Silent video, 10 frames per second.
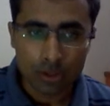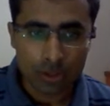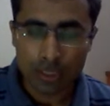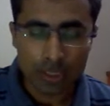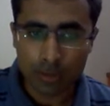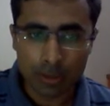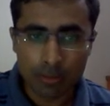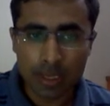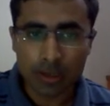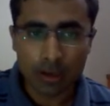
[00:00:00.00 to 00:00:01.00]
This will
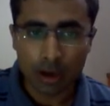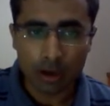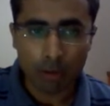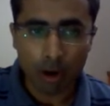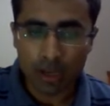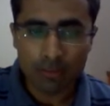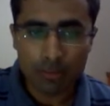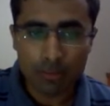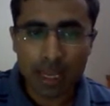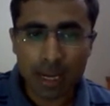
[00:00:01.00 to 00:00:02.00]
be in body
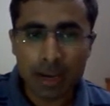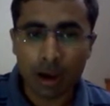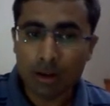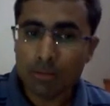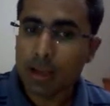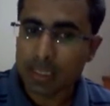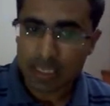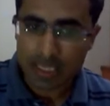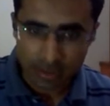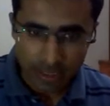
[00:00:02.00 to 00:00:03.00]
will be there in
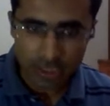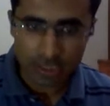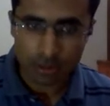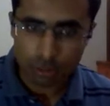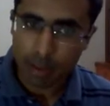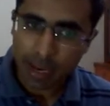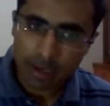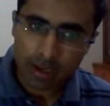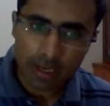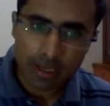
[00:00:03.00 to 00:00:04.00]
unbalanced condition. To
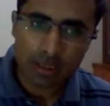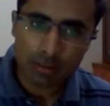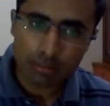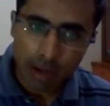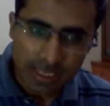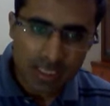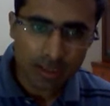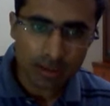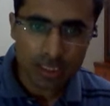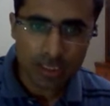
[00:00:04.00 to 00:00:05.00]
make it in the balanced
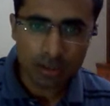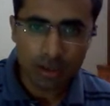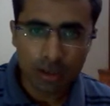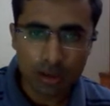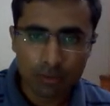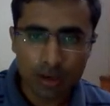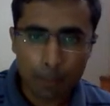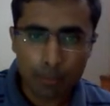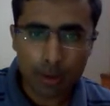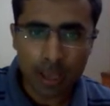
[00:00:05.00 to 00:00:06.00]
condition, we'll
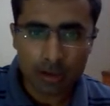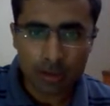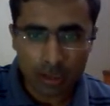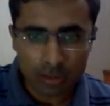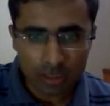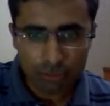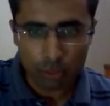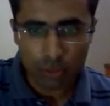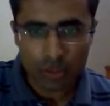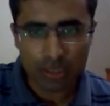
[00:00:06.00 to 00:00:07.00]
apply another
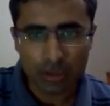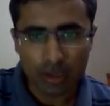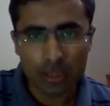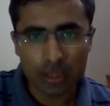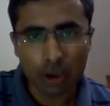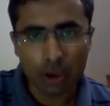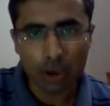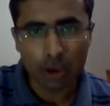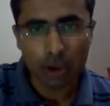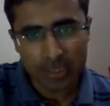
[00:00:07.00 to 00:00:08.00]
force in the
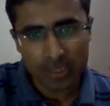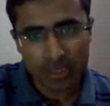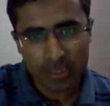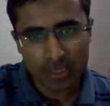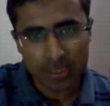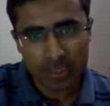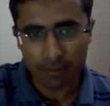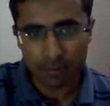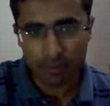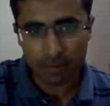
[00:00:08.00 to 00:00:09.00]
opposite direction
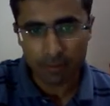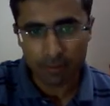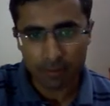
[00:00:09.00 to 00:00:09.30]
having the same